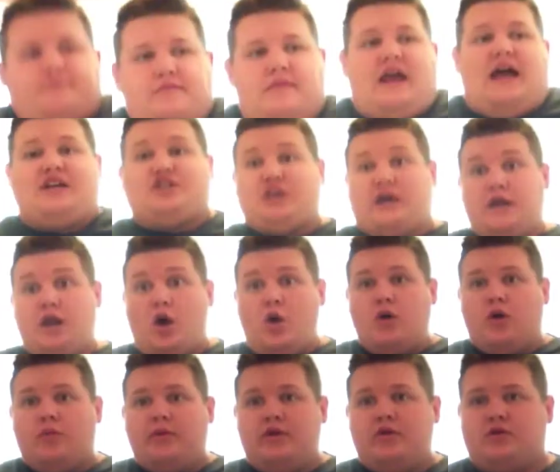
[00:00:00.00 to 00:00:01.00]
actually, I know
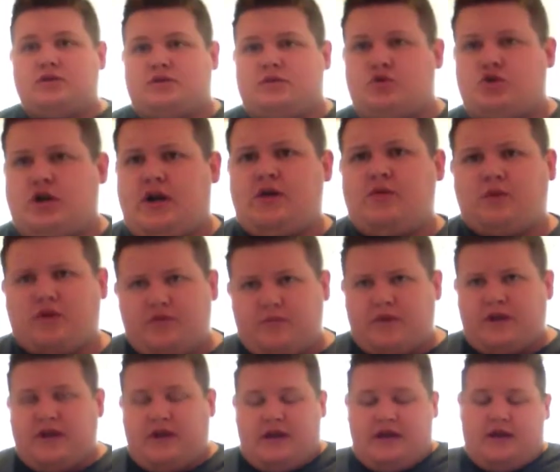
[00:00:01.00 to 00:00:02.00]
he'll be doing some trading with
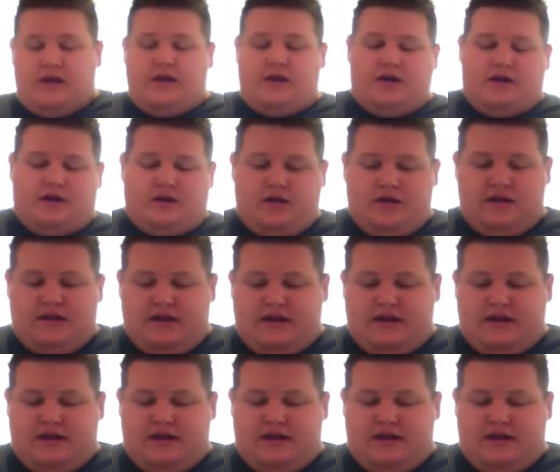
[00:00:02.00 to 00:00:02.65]
me, and